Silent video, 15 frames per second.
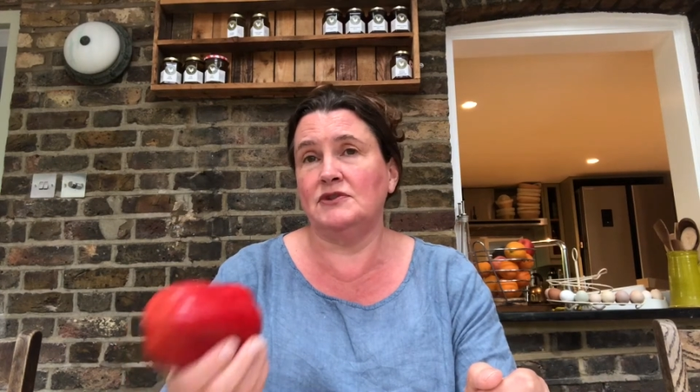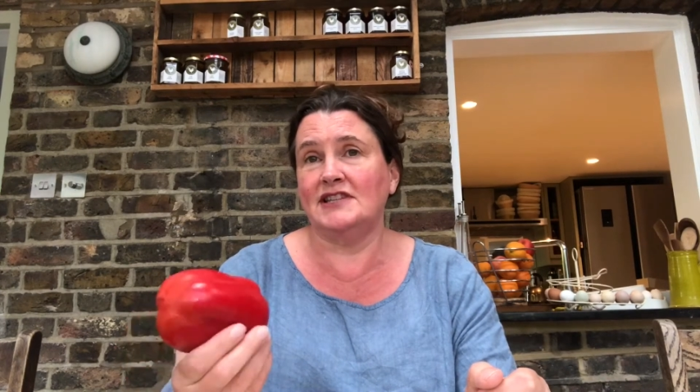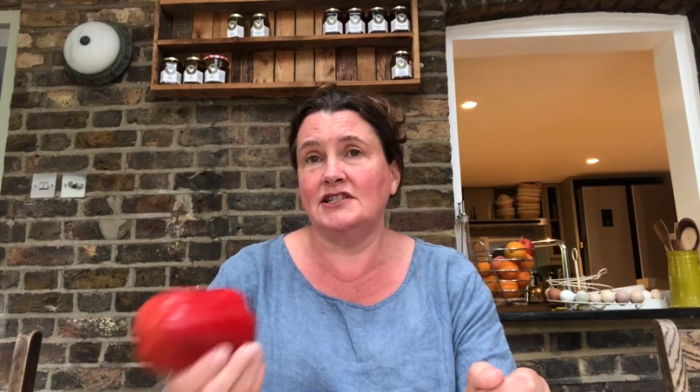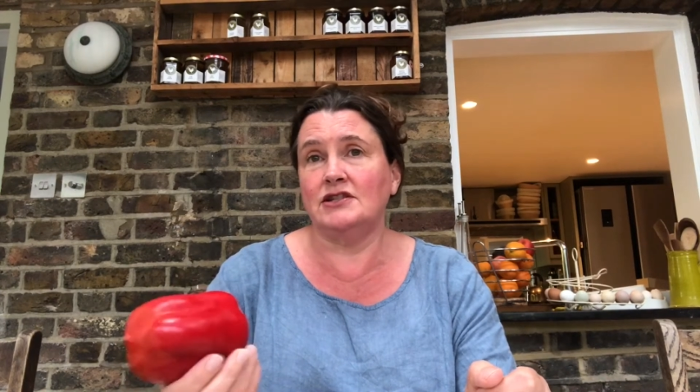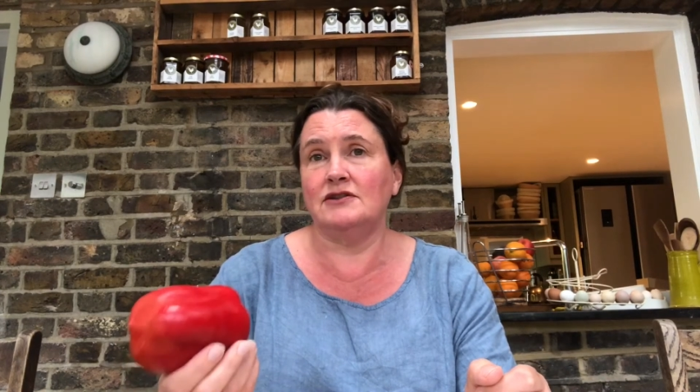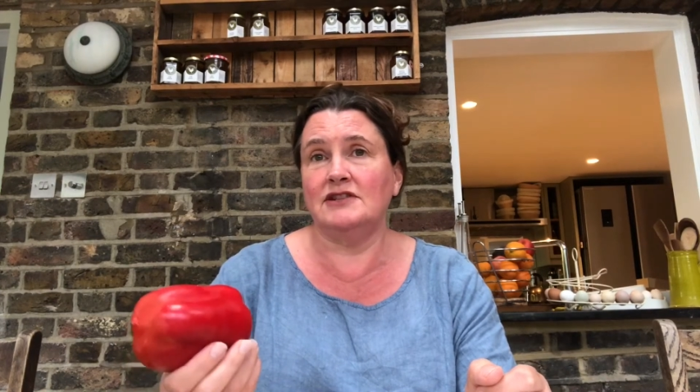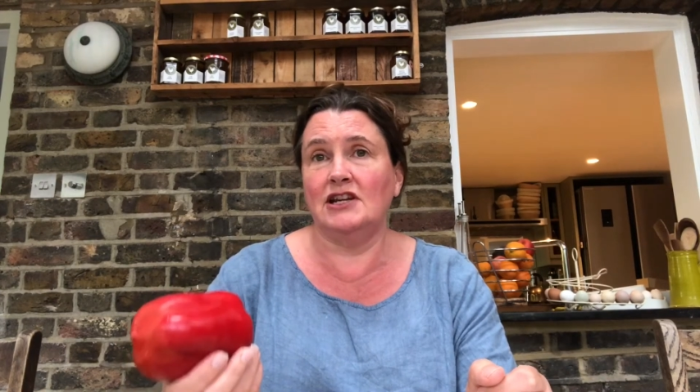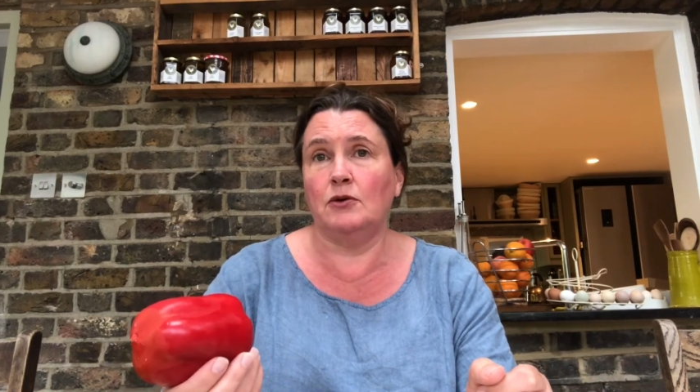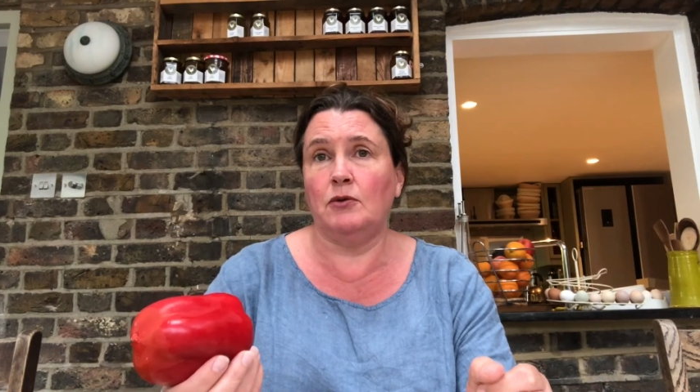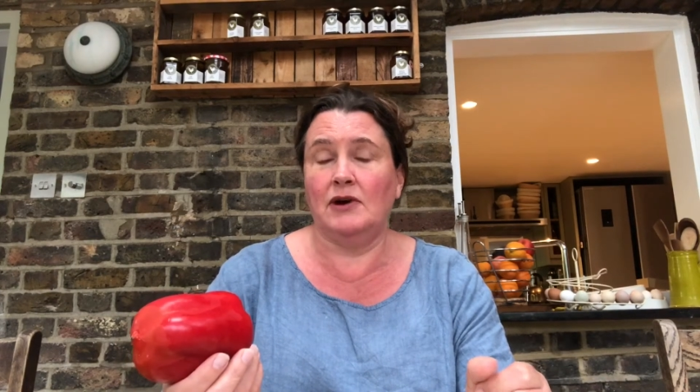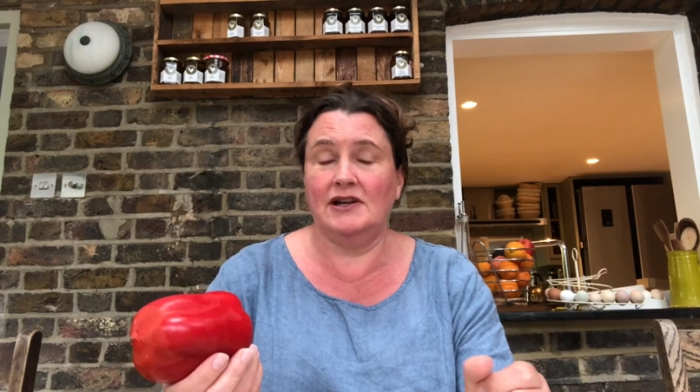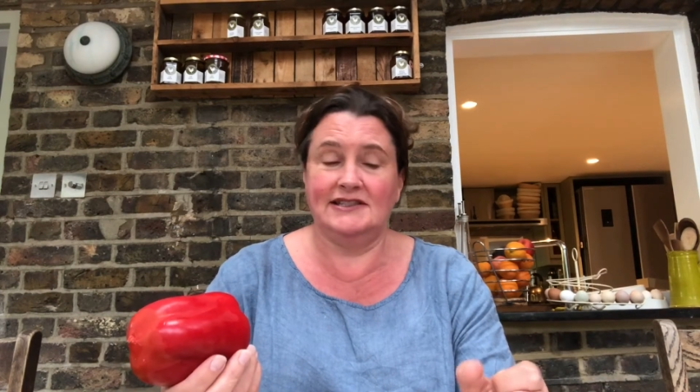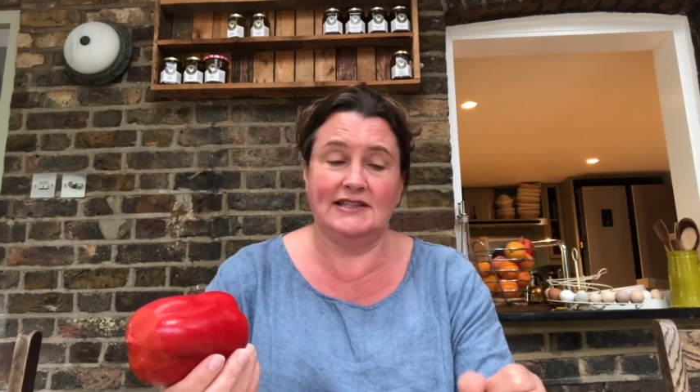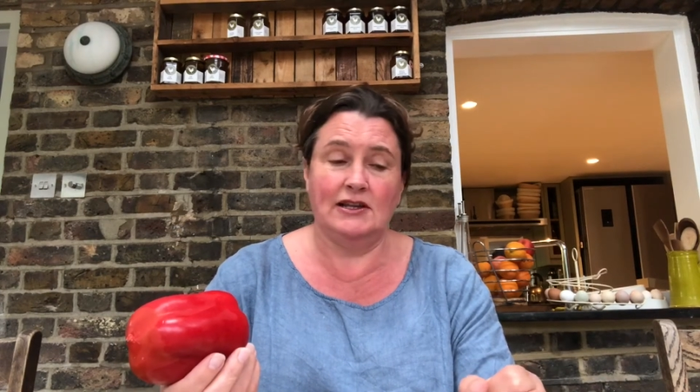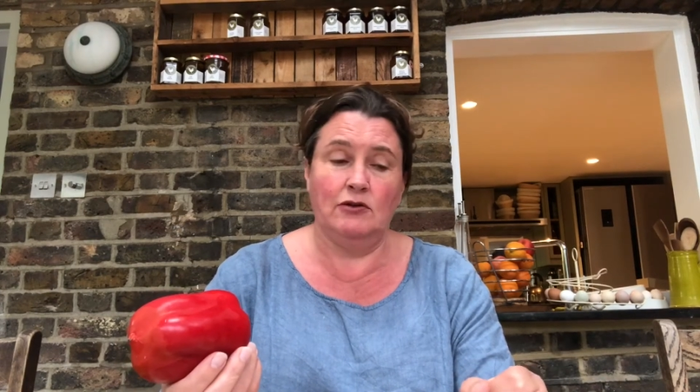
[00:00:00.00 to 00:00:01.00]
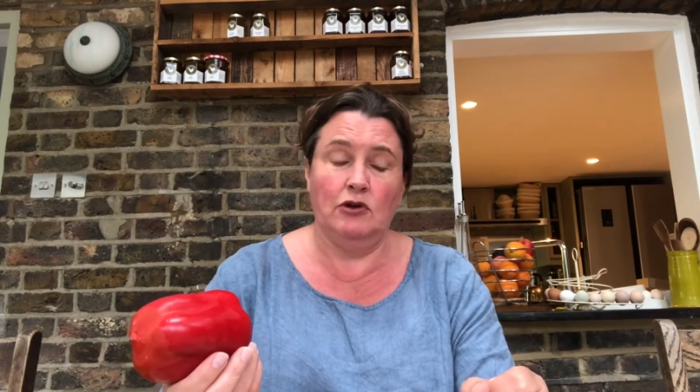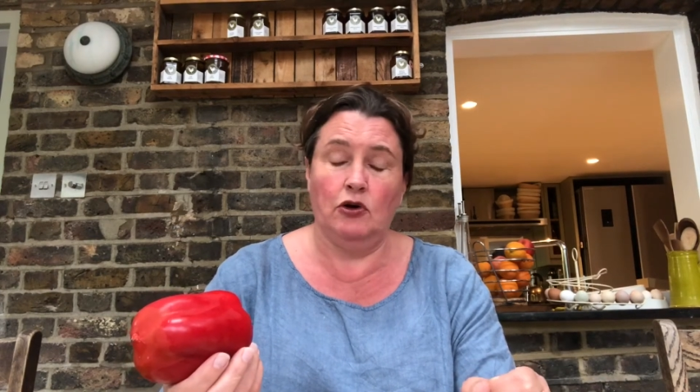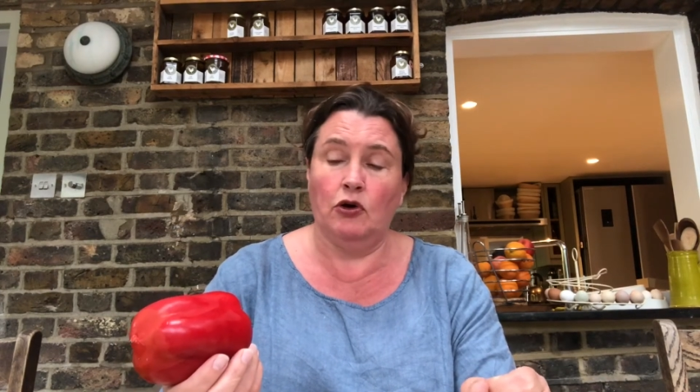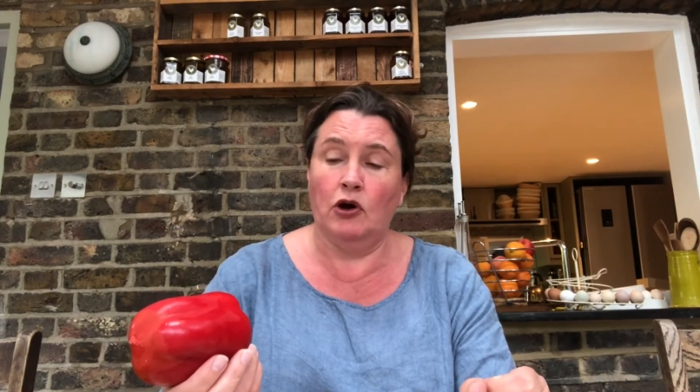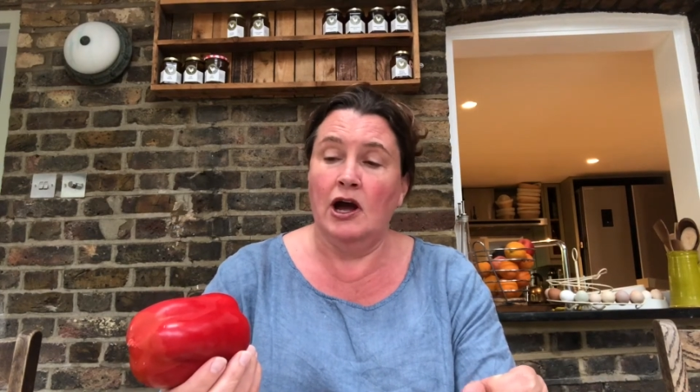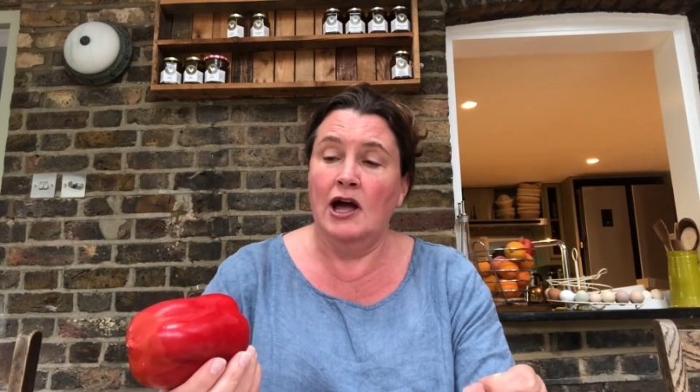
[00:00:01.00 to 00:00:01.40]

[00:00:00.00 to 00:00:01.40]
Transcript: they don't need quite so long